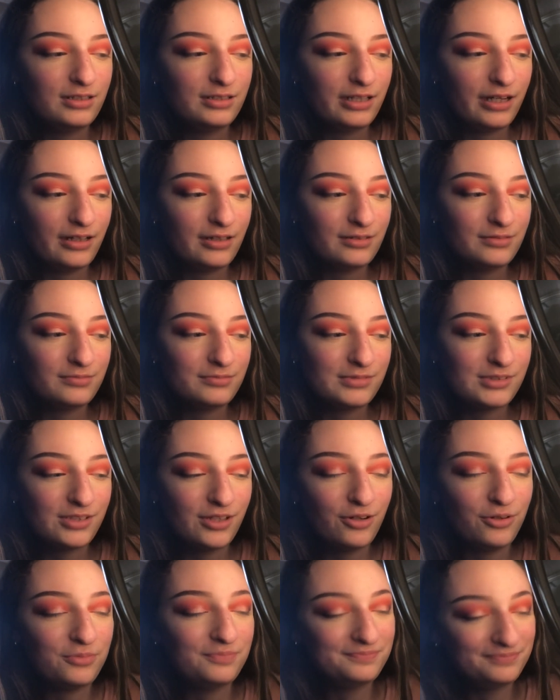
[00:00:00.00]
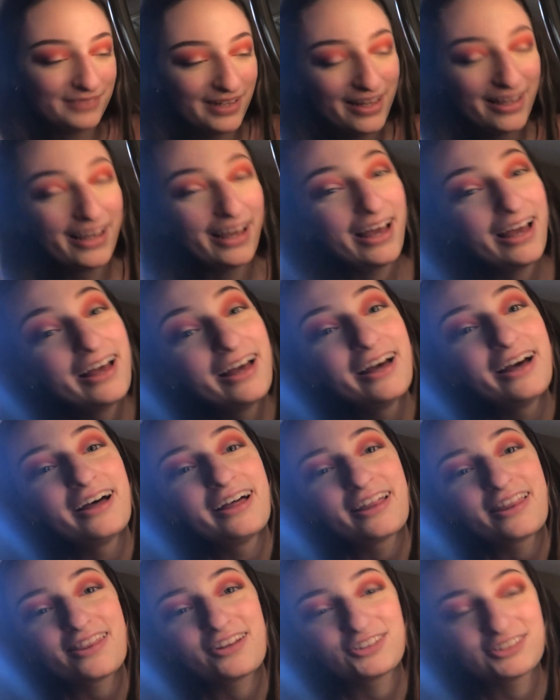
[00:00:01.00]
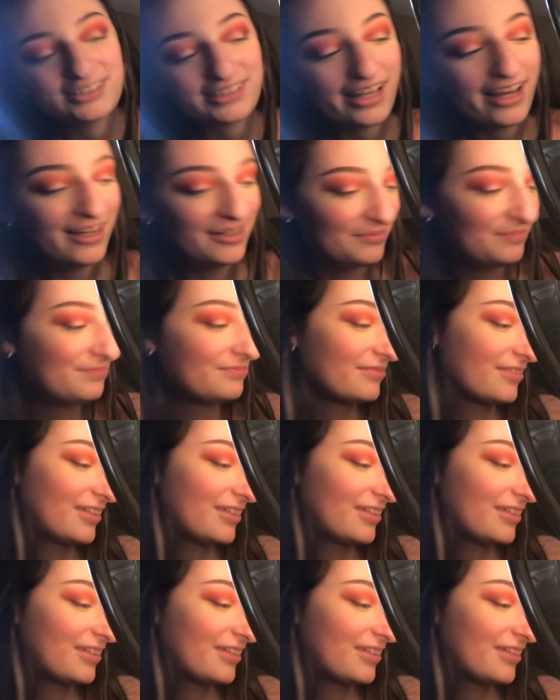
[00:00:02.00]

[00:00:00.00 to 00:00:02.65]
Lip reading: Yeah, so there's that.